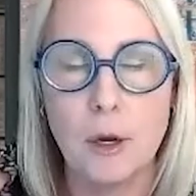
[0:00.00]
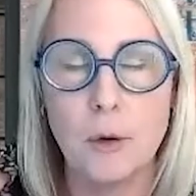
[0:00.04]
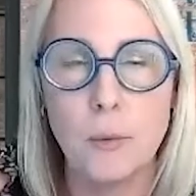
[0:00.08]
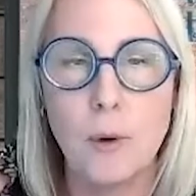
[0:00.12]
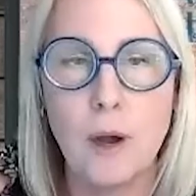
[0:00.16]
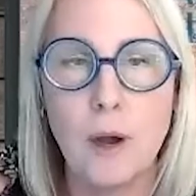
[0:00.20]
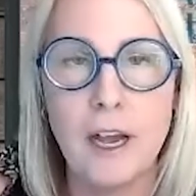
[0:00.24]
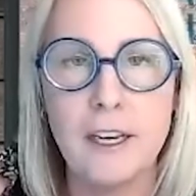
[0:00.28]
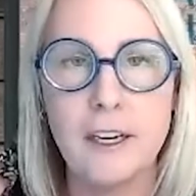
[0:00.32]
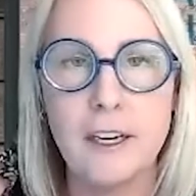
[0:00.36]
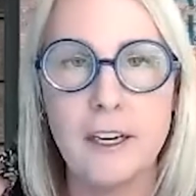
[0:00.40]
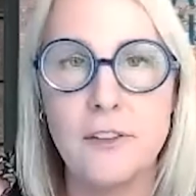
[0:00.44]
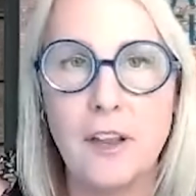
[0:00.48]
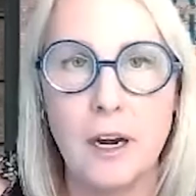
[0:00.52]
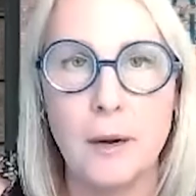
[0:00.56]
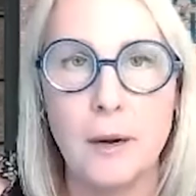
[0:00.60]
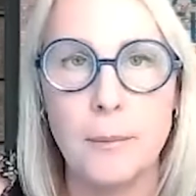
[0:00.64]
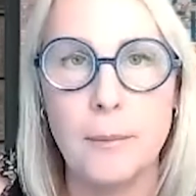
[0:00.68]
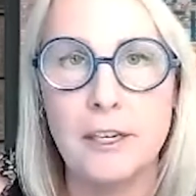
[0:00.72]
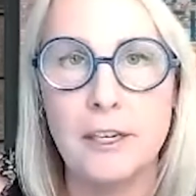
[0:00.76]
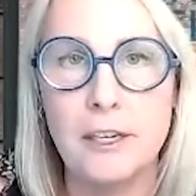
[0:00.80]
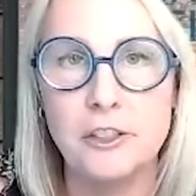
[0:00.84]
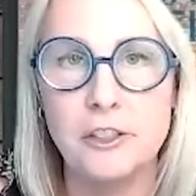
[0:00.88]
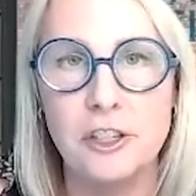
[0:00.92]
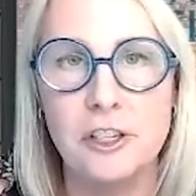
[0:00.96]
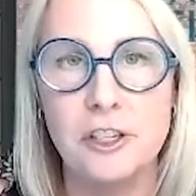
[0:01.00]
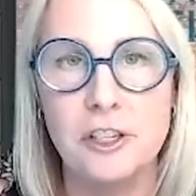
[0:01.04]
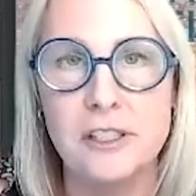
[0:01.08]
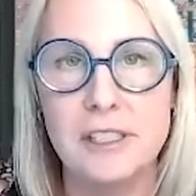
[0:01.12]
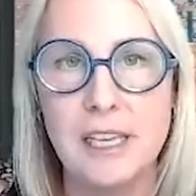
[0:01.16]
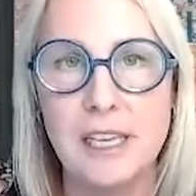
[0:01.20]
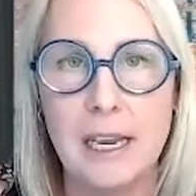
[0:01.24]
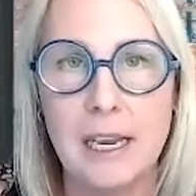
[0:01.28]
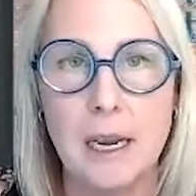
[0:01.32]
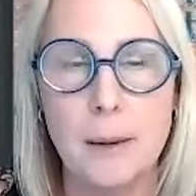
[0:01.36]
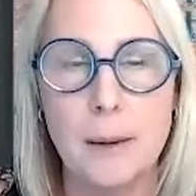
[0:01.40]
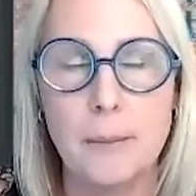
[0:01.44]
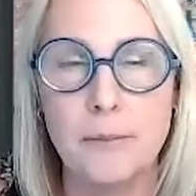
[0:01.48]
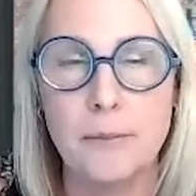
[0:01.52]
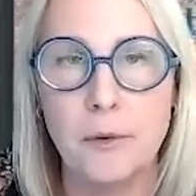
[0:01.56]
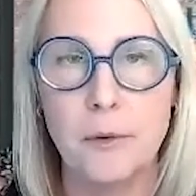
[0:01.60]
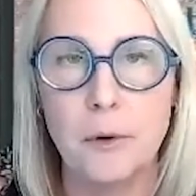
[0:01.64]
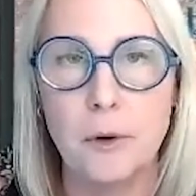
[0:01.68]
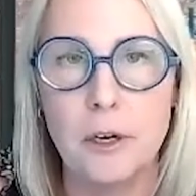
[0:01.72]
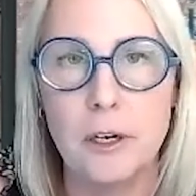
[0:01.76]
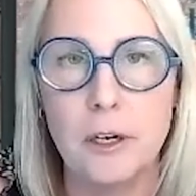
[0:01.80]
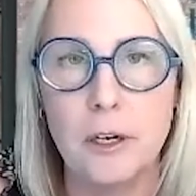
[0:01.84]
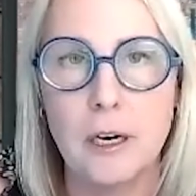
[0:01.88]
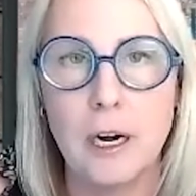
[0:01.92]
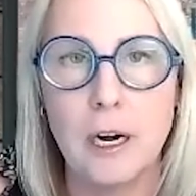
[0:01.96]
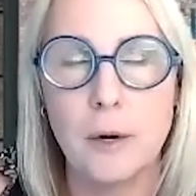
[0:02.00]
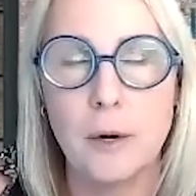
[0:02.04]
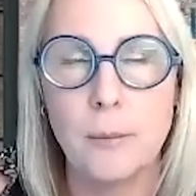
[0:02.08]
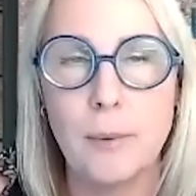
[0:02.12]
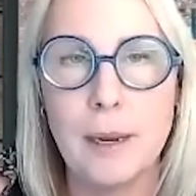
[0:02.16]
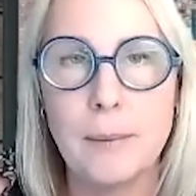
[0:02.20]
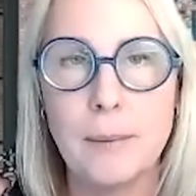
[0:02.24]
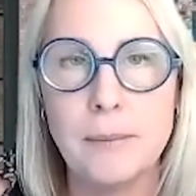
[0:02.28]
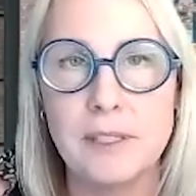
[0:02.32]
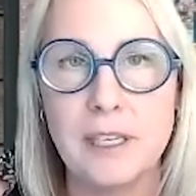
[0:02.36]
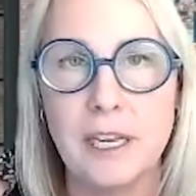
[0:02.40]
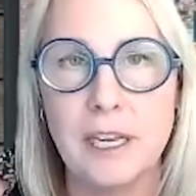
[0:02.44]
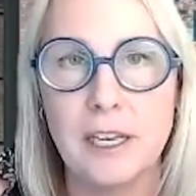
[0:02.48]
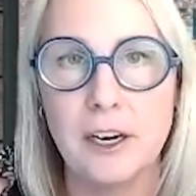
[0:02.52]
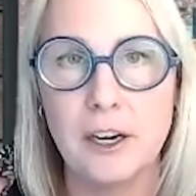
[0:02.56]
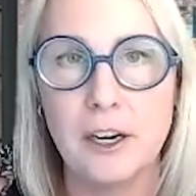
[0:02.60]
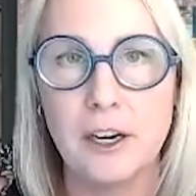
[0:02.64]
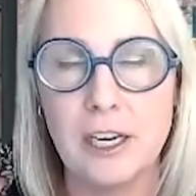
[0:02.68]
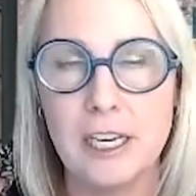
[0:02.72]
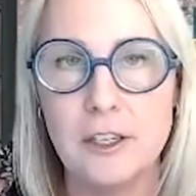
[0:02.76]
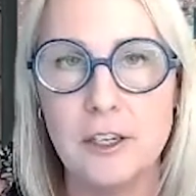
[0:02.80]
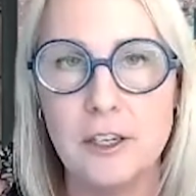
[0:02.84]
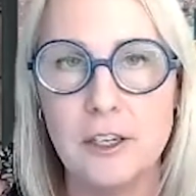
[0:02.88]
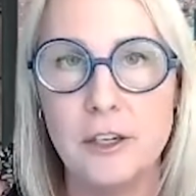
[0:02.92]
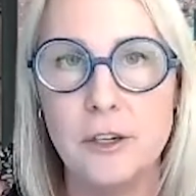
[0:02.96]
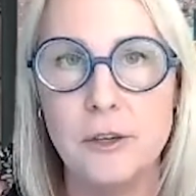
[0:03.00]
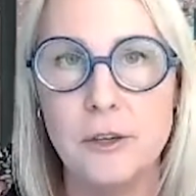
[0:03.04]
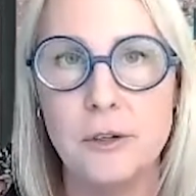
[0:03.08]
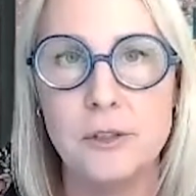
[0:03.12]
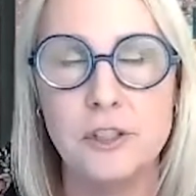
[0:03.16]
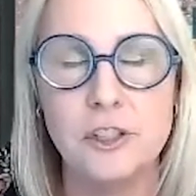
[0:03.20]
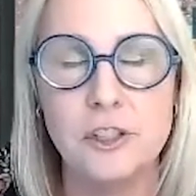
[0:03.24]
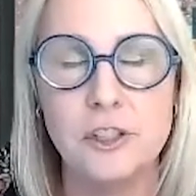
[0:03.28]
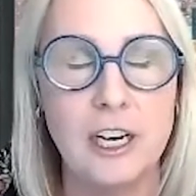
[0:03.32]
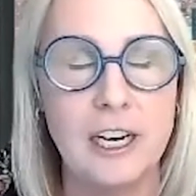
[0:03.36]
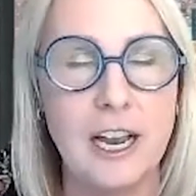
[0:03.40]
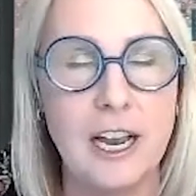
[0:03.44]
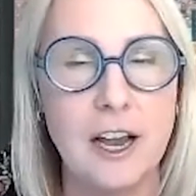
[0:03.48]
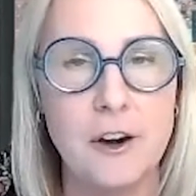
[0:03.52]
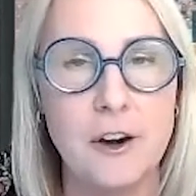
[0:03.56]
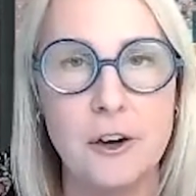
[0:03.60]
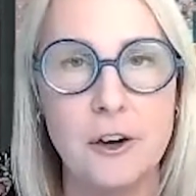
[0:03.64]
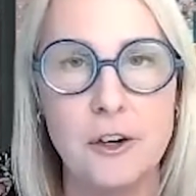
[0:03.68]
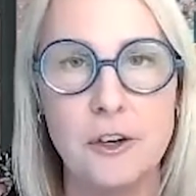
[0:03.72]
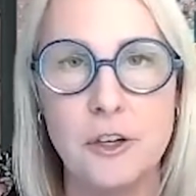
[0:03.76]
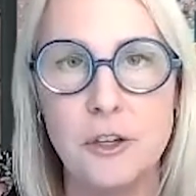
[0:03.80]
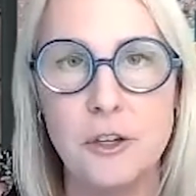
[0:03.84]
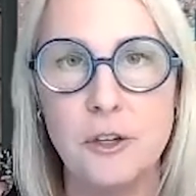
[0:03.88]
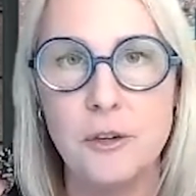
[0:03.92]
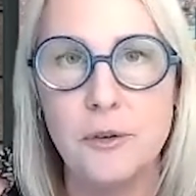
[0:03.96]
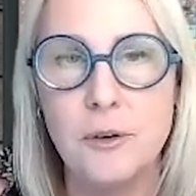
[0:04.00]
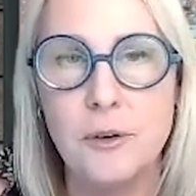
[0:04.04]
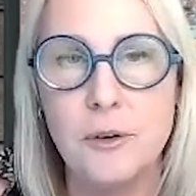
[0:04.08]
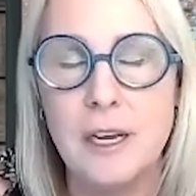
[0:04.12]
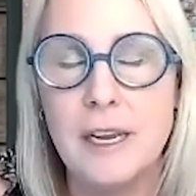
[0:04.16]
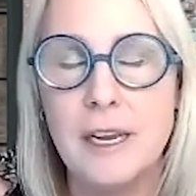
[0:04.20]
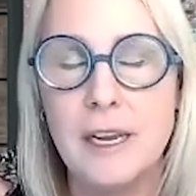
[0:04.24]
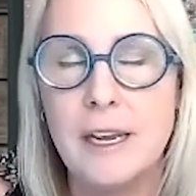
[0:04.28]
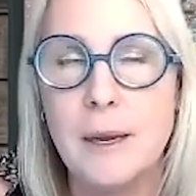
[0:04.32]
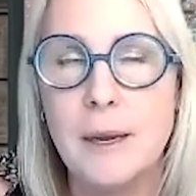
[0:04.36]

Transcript: And while you're there, make sure you sign up for our website, our e-news, check out our new